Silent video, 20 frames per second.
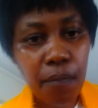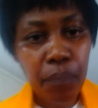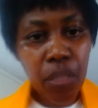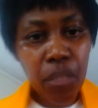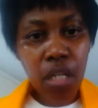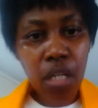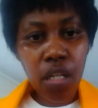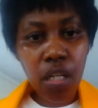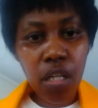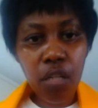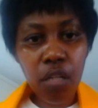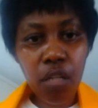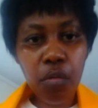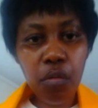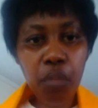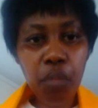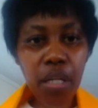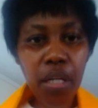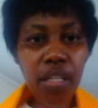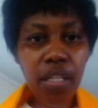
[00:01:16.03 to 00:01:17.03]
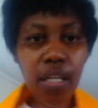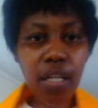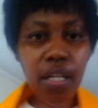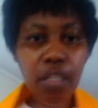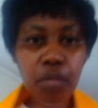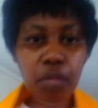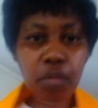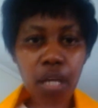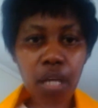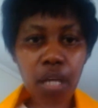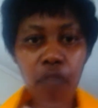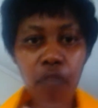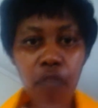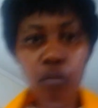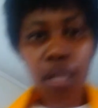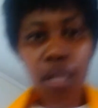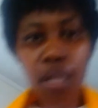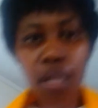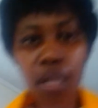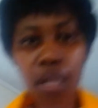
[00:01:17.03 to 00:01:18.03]
And when I don't have money
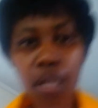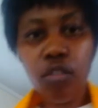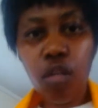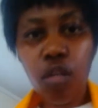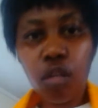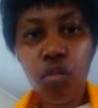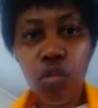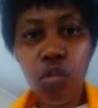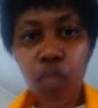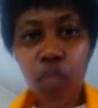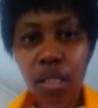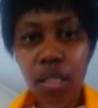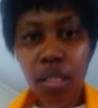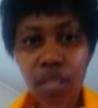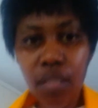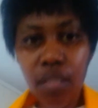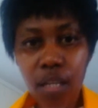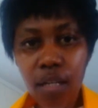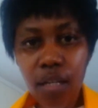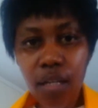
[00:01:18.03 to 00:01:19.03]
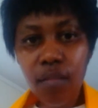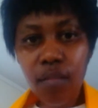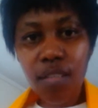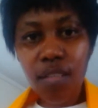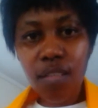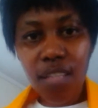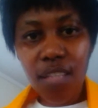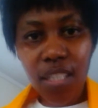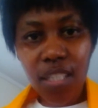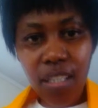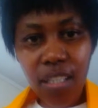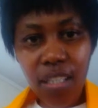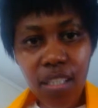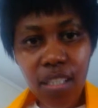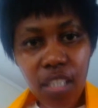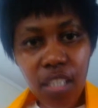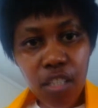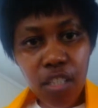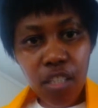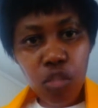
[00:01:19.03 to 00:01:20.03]
to go do my nails, and then I can
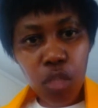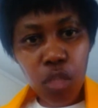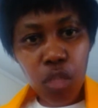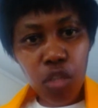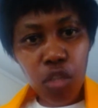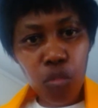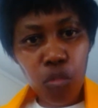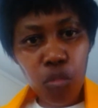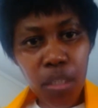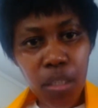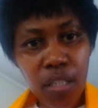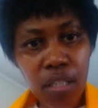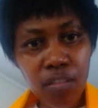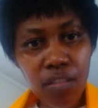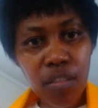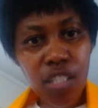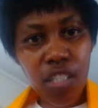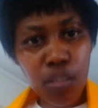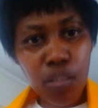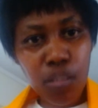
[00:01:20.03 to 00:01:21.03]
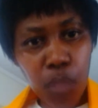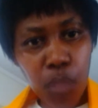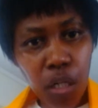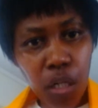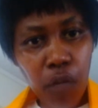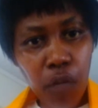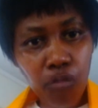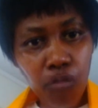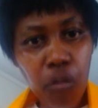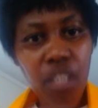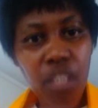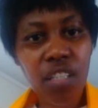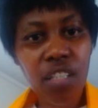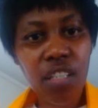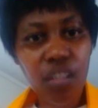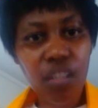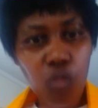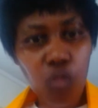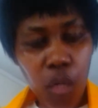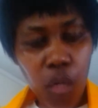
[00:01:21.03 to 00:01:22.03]
actually do my nails as perfect as I
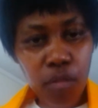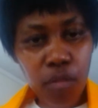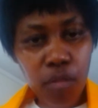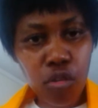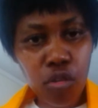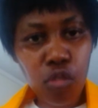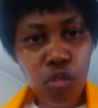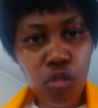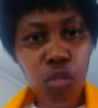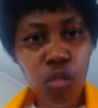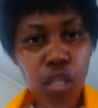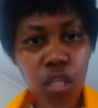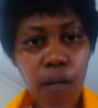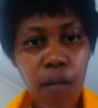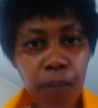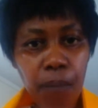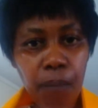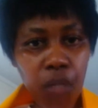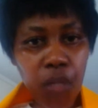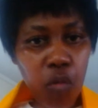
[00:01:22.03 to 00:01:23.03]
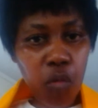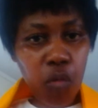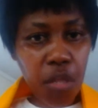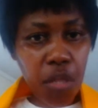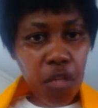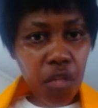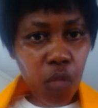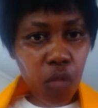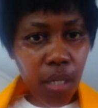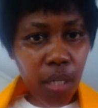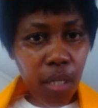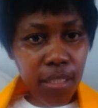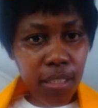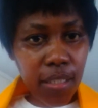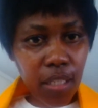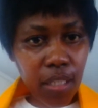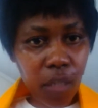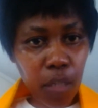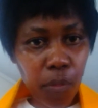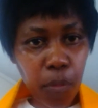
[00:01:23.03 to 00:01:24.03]
want to do it with a white nail
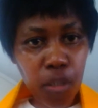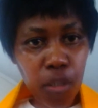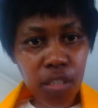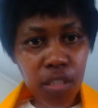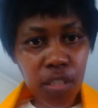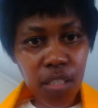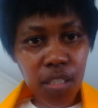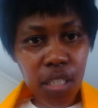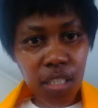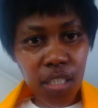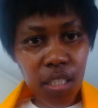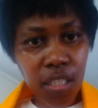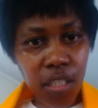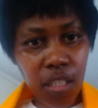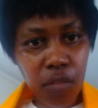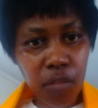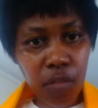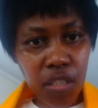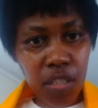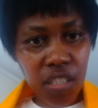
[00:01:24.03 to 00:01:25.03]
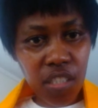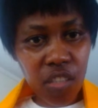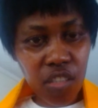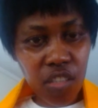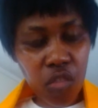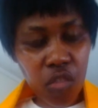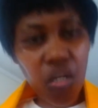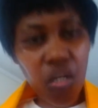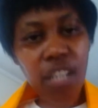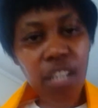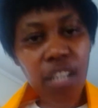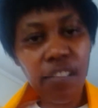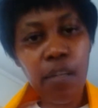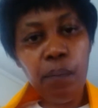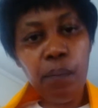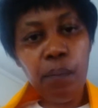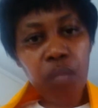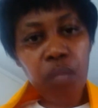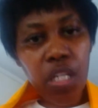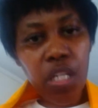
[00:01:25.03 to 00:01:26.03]
polish on any given season, right?
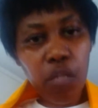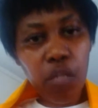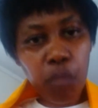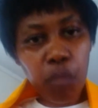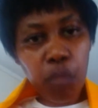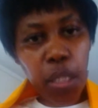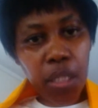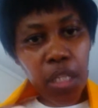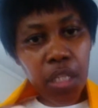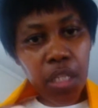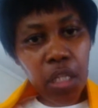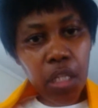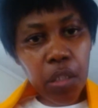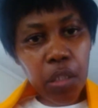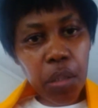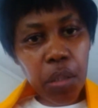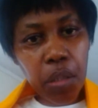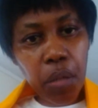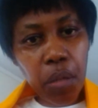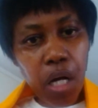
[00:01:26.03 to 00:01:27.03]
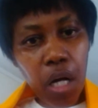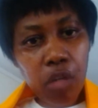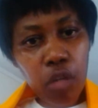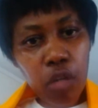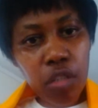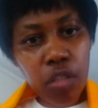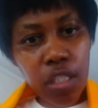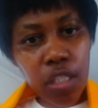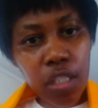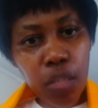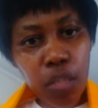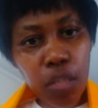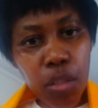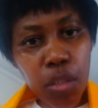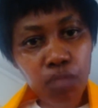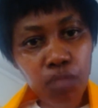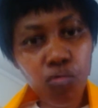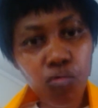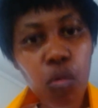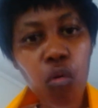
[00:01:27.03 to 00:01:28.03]
If my nail grow out a
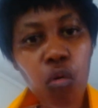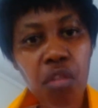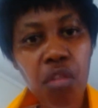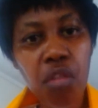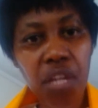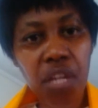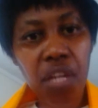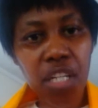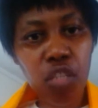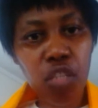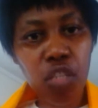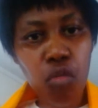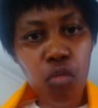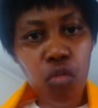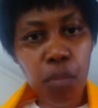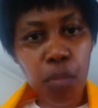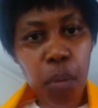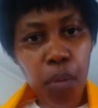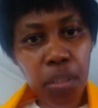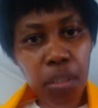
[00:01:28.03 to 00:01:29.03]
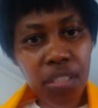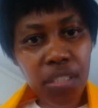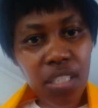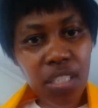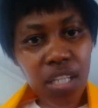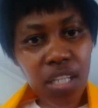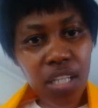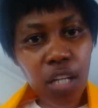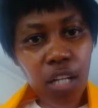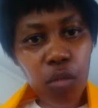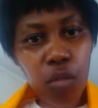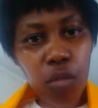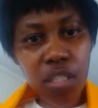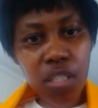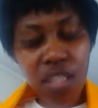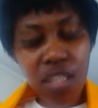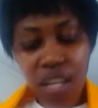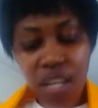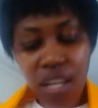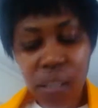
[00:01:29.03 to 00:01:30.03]
little bit more, then I can do the pointy nail
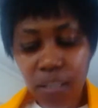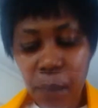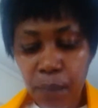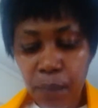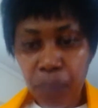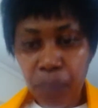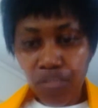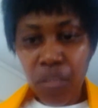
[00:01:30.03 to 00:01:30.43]
with that.